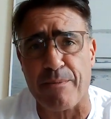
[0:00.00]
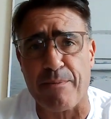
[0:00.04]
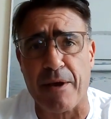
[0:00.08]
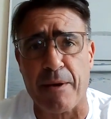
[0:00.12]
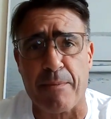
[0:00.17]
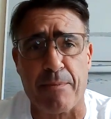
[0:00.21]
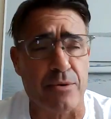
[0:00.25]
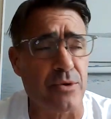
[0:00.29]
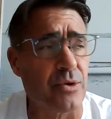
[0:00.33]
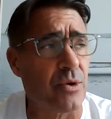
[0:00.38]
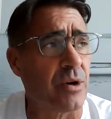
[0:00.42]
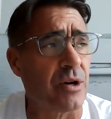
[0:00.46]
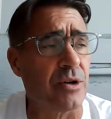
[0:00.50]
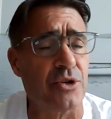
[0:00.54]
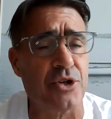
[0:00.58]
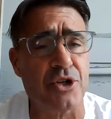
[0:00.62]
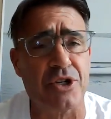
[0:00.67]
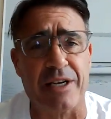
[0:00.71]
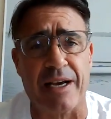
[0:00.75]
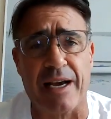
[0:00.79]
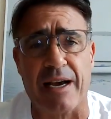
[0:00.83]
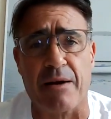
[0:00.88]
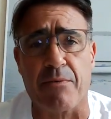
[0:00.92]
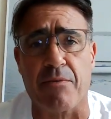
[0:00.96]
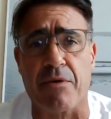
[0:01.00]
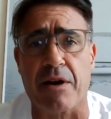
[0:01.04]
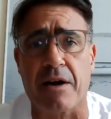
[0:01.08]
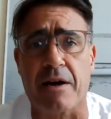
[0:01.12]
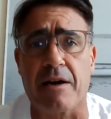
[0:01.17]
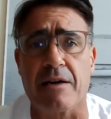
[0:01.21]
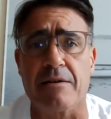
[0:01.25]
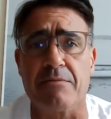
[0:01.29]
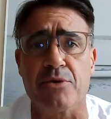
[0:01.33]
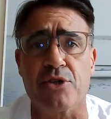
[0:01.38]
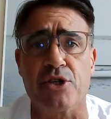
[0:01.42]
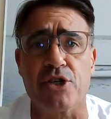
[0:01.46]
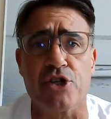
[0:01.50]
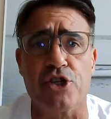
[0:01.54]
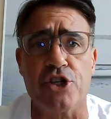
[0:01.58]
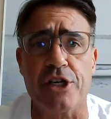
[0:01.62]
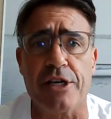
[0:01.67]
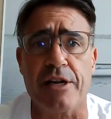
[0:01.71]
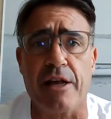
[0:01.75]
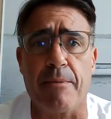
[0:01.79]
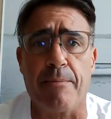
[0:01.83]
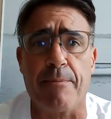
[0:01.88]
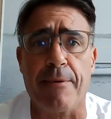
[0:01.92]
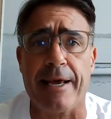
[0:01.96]
people don't understand when it comes to
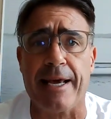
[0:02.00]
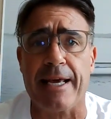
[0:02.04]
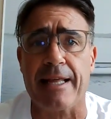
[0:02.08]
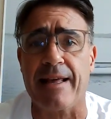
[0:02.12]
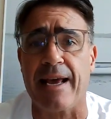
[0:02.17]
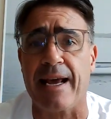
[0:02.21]
GDP,